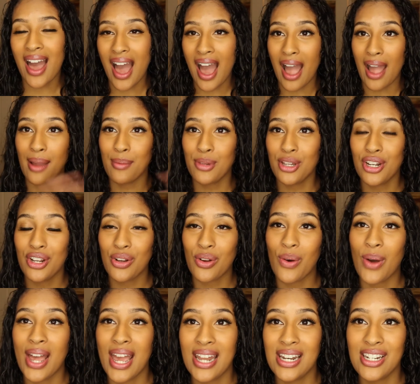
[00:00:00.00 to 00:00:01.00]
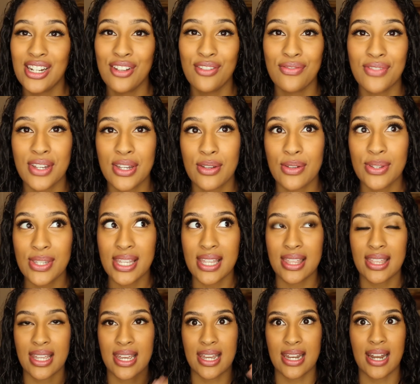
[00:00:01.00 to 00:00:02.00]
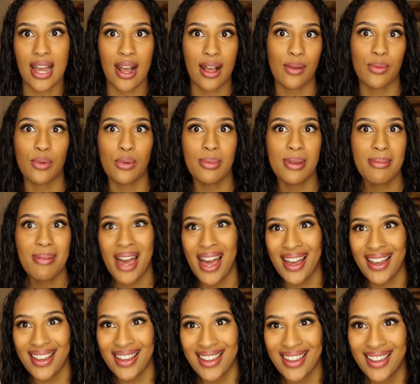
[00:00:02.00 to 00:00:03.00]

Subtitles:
I'm gonna go ahead and diffuse and then I will be back.